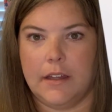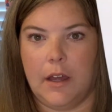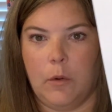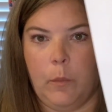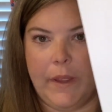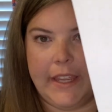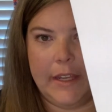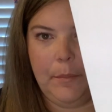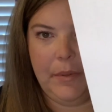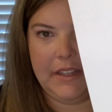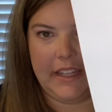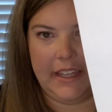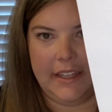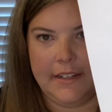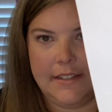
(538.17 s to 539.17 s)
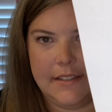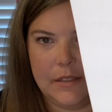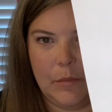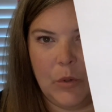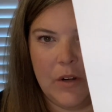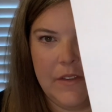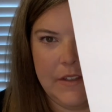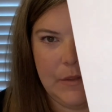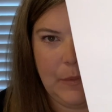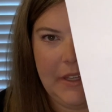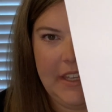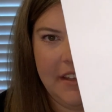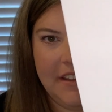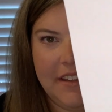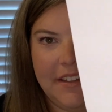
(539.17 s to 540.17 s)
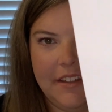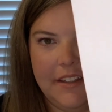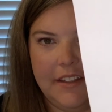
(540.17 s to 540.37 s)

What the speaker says: A Wicked Plant some more this week.